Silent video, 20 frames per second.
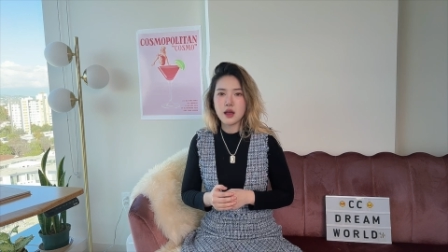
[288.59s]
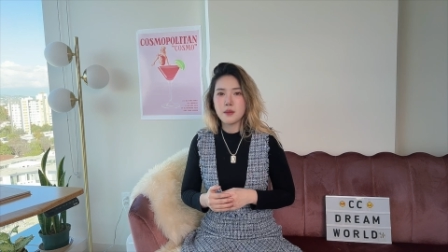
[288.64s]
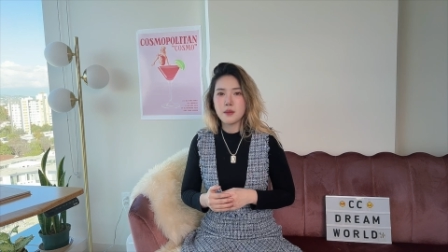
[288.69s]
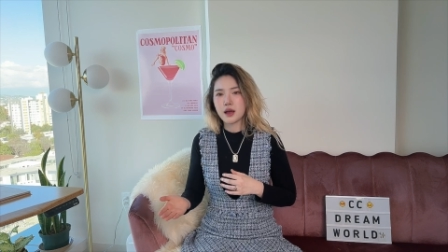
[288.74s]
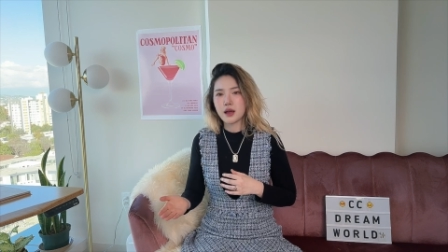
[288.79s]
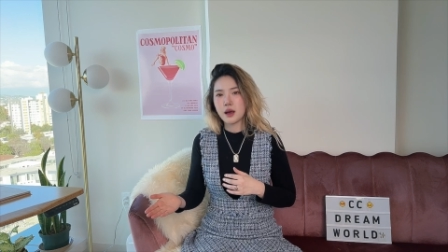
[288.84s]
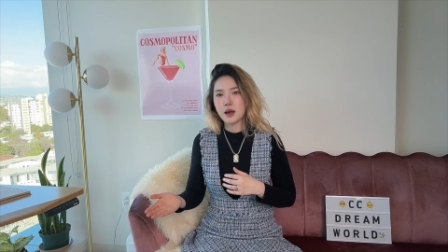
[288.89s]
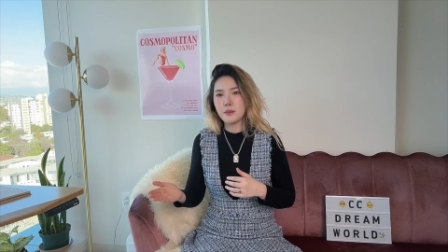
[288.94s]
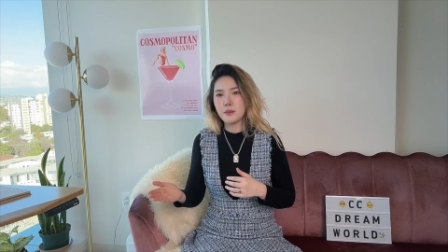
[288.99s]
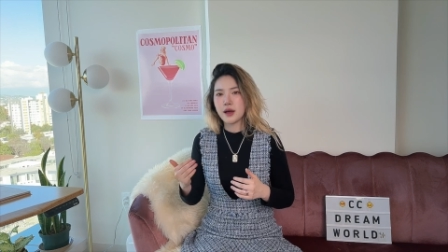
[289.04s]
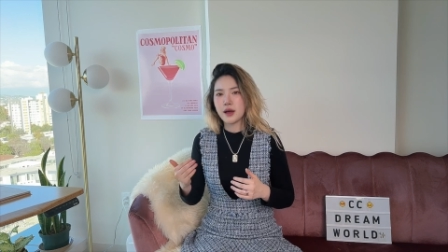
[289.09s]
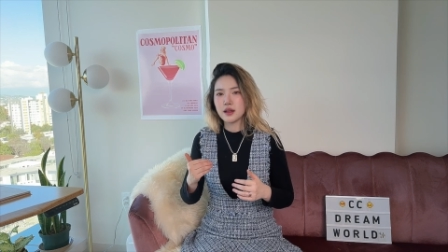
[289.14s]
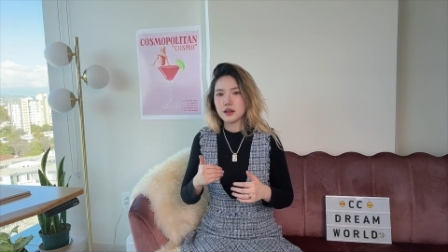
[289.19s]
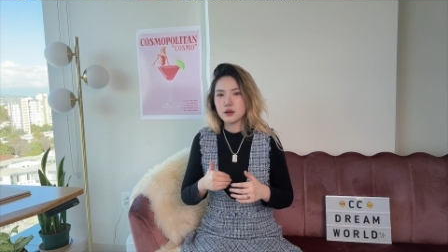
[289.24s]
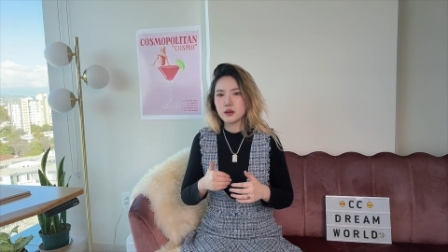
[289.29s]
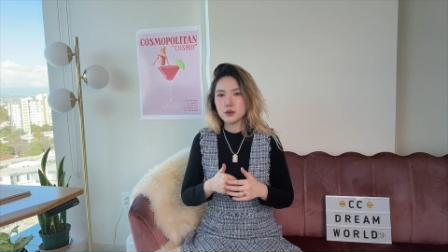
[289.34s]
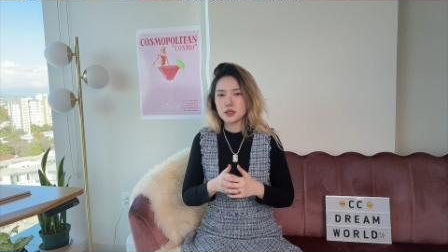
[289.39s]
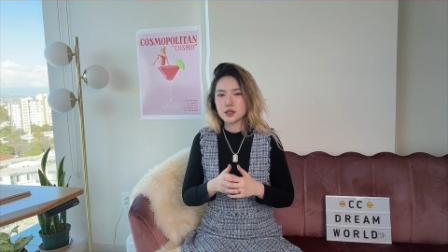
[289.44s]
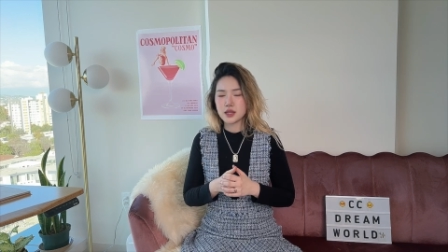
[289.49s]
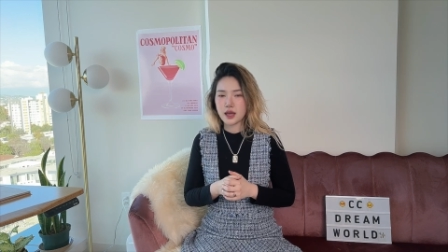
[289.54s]
But
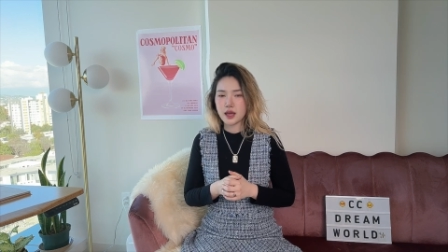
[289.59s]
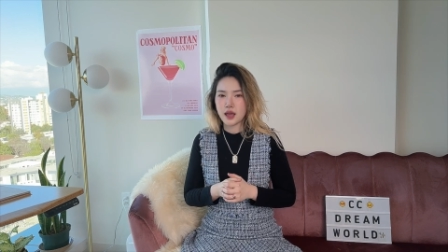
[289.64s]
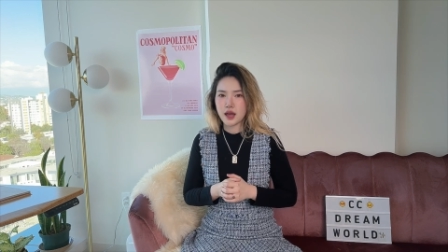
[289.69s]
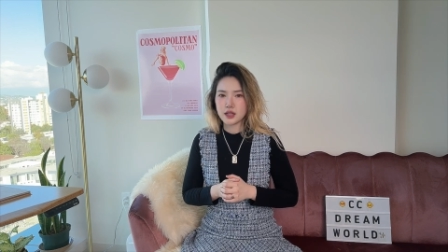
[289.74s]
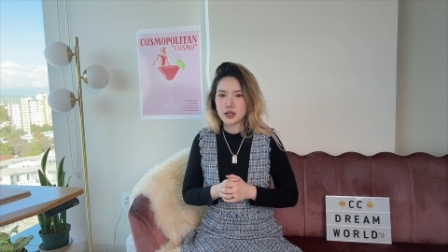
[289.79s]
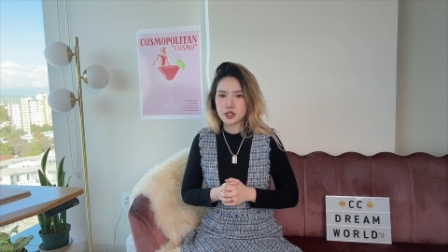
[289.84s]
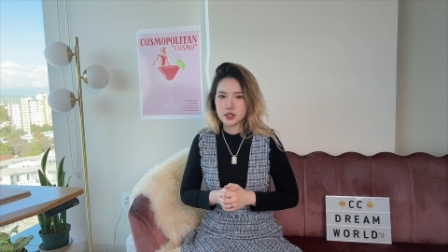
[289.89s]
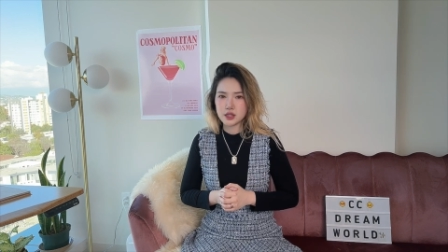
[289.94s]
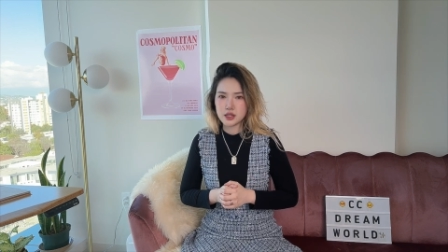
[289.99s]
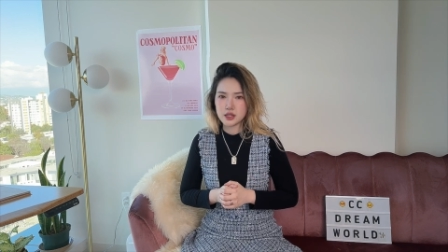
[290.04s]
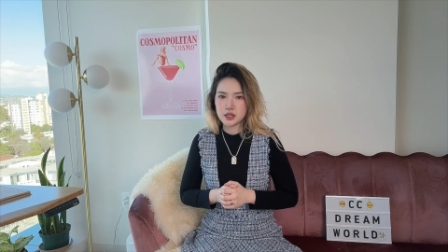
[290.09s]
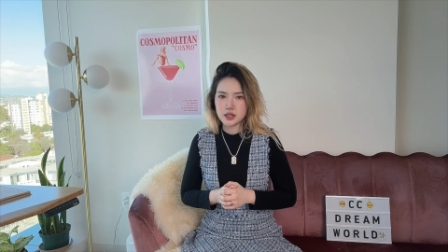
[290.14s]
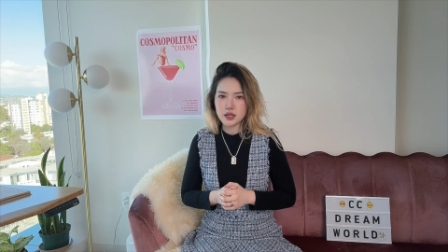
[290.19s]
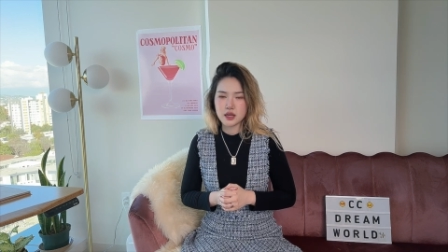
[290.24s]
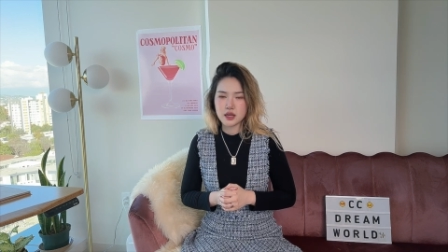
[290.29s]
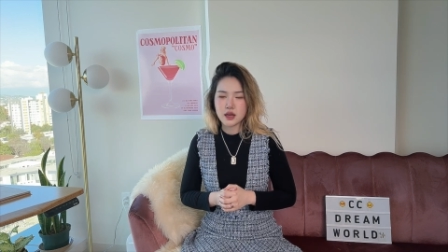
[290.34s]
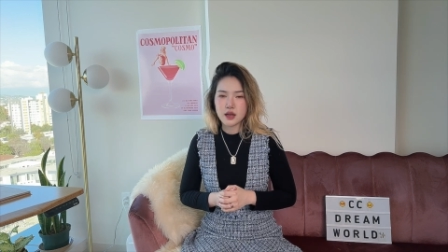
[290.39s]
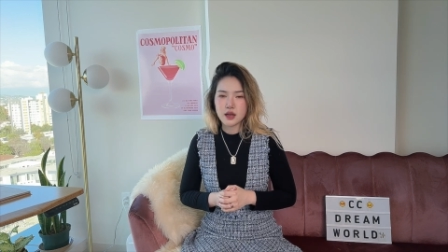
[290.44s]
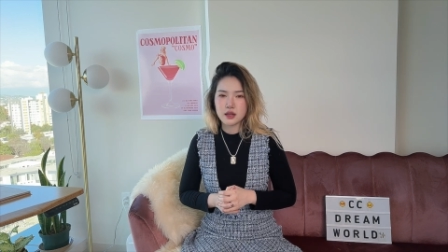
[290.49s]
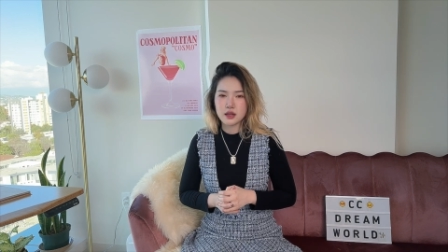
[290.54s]
combining with
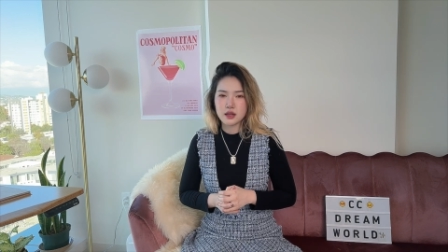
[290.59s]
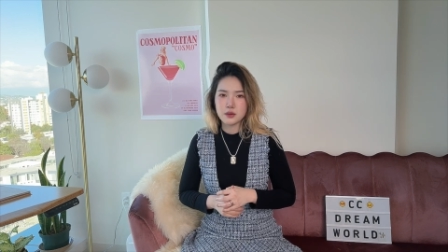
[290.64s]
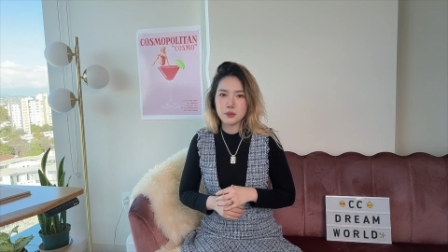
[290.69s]
AIGC,